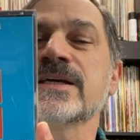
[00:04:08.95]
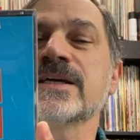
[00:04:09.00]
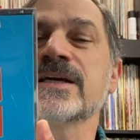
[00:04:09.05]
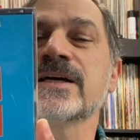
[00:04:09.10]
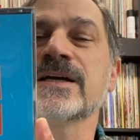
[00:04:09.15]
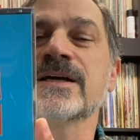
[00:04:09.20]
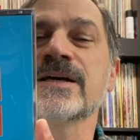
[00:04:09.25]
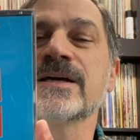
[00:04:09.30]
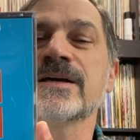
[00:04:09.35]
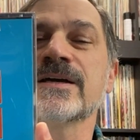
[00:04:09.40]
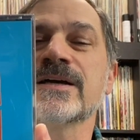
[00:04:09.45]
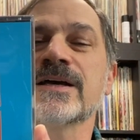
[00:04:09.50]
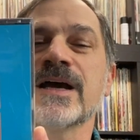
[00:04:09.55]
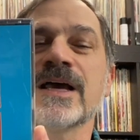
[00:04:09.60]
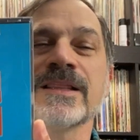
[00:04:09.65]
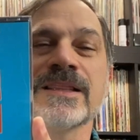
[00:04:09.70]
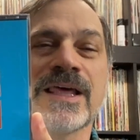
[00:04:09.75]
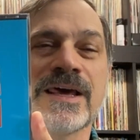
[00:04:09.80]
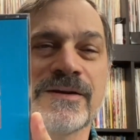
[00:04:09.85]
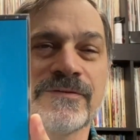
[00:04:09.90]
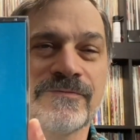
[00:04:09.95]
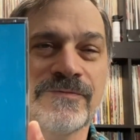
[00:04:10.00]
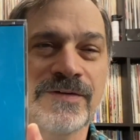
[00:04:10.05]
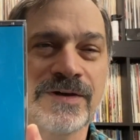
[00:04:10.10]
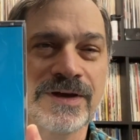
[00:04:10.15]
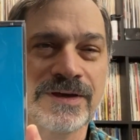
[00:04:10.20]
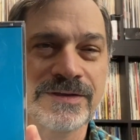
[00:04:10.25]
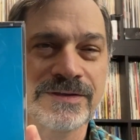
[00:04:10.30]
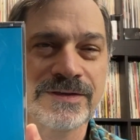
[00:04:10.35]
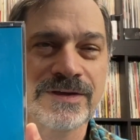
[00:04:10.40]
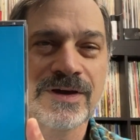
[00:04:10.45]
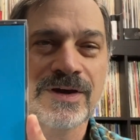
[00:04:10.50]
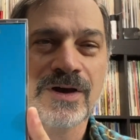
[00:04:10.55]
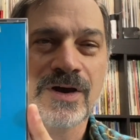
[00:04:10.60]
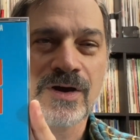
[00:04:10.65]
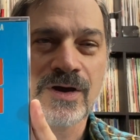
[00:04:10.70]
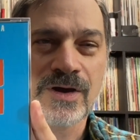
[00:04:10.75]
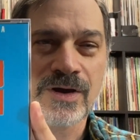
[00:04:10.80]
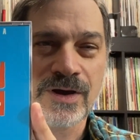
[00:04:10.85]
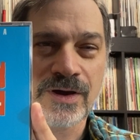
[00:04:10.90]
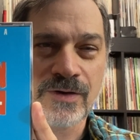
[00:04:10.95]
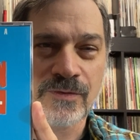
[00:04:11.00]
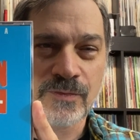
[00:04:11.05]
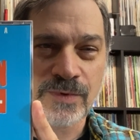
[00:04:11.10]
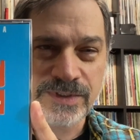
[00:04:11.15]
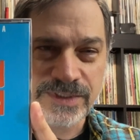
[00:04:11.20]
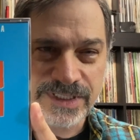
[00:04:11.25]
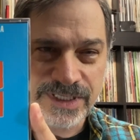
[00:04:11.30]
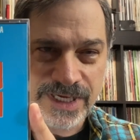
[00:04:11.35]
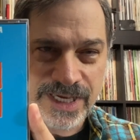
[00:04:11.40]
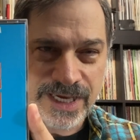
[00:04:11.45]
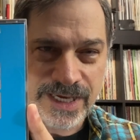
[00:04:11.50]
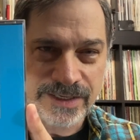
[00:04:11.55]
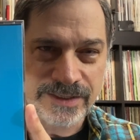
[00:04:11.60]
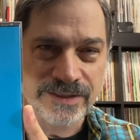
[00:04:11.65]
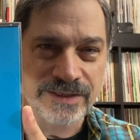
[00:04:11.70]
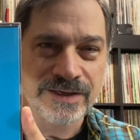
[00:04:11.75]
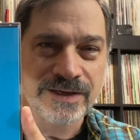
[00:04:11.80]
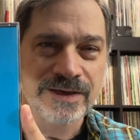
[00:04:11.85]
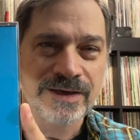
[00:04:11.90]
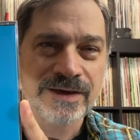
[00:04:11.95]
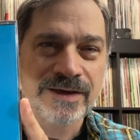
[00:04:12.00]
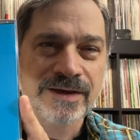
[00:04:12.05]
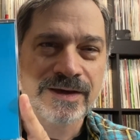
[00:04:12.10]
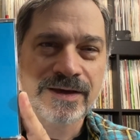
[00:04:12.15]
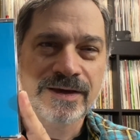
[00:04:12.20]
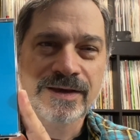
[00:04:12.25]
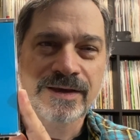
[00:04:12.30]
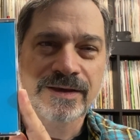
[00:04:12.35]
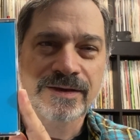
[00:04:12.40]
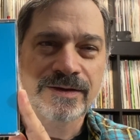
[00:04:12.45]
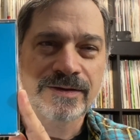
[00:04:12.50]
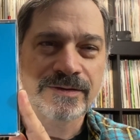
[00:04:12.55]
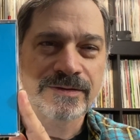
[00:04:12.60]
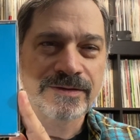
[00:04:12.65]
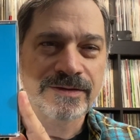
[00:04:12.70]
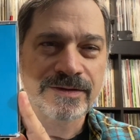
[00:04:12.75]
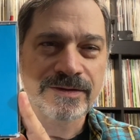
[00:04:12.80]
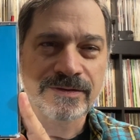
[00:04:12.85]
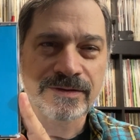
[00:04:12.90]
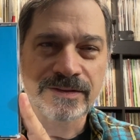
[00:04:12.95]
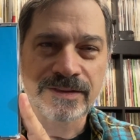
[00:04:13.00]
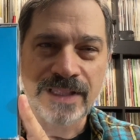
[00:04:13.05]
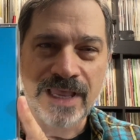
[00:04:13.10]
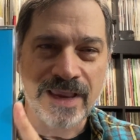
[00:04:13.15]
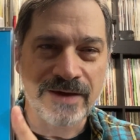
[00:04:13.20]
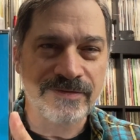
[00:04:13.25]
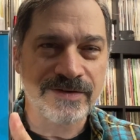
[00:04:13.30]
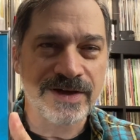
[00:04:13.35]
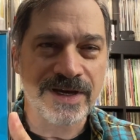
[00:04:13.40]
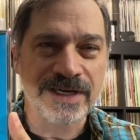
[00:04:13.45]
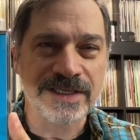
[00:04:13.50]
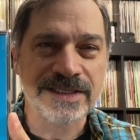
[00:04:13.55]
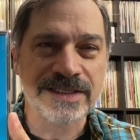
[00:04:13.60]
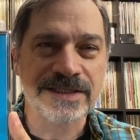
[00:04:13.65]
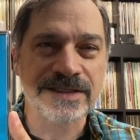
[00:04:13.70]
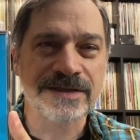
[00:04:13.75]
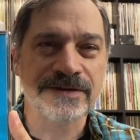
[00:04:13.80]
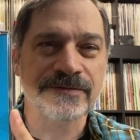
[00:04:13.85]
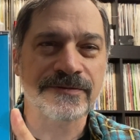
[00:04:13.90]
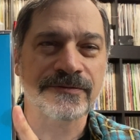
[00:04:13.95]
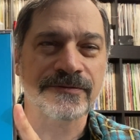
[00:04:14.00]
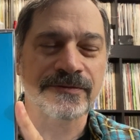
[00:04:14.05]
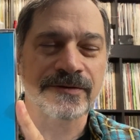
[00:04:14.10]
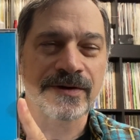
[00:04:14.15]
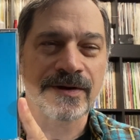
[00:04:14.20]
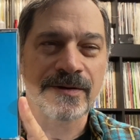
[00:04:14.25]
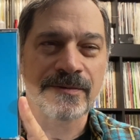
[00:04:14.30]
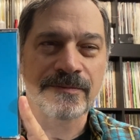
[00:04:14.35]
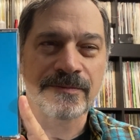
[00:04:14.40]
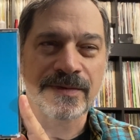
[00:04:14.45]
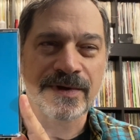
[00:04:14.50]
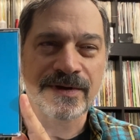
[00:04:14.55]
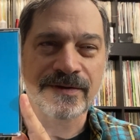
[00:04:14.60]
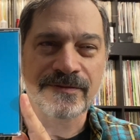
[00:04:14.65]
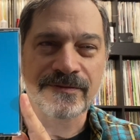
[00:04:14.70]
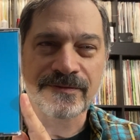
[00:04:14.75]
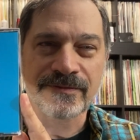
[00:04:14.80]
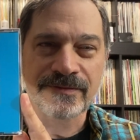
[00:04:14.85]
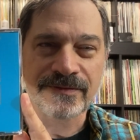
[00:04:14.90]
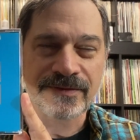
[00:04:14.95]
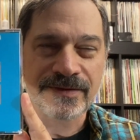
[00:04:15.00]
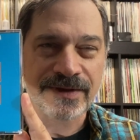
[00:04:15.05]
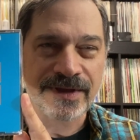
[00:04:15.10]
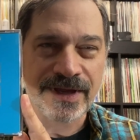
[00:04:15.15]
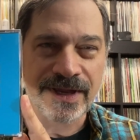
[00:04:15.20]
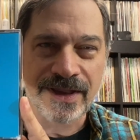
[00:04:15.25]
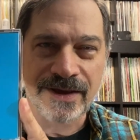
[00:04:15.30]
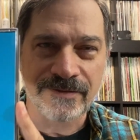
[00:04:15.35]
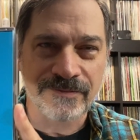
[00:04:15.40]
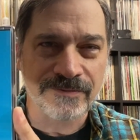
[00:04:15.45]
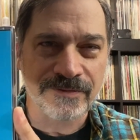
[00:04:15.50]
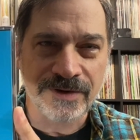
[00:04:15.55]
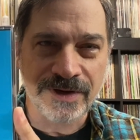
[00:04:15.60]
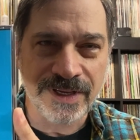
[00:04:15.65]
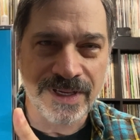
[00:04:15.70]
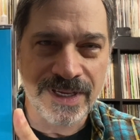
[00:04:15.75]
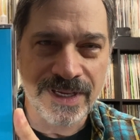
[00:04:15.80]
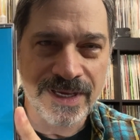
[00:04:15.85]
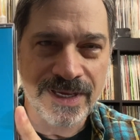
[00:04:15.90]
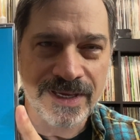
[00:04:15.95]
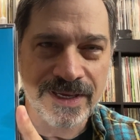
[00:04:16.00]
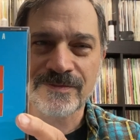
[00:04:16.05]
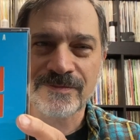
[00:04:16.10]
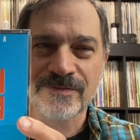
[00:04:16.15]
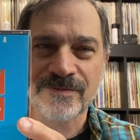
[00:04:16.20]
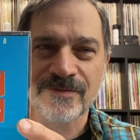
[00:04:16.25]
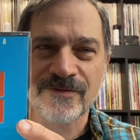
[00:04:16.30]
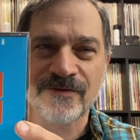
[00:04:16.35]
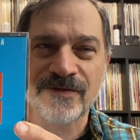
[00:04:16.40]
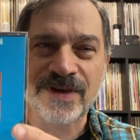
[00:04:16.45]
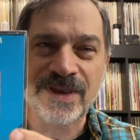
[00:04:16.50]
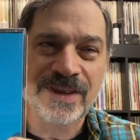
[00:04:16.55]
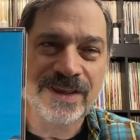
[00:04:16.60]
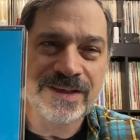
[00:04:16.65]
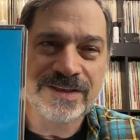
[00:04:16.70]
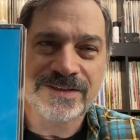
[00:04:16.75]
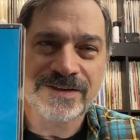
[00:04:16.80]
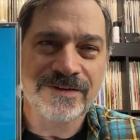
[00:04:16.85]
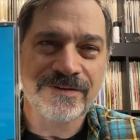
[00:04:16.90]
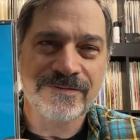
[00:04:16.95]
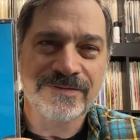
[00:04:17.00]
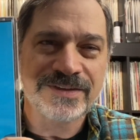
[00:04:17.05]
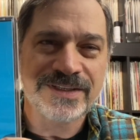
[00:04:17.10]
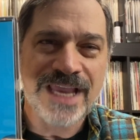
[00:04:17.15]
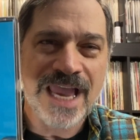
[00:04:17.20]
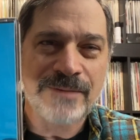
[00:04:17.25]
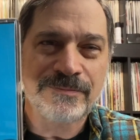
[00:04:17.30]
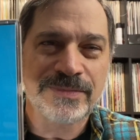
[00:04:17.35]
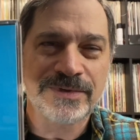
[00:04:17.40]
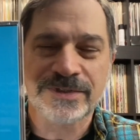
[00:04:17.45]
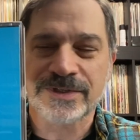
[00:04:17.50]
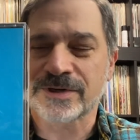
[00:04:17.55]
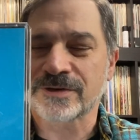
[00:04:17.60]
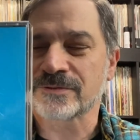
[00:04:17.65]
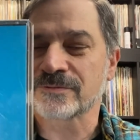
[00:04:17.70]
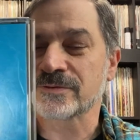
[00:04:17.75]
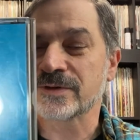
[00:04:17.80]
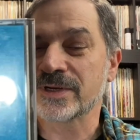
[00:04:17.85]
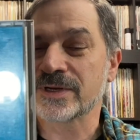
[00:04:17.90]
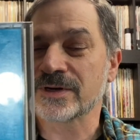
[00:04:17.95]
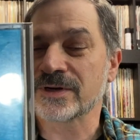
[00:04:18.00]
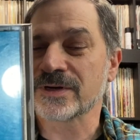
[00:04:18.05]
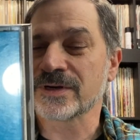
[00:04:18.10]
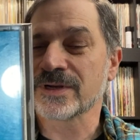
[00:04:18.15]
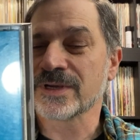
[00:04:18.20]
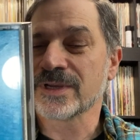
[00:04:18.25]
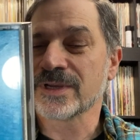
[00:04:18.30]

a lot of fun. Once again, live cuts from every phase of Zappa's career.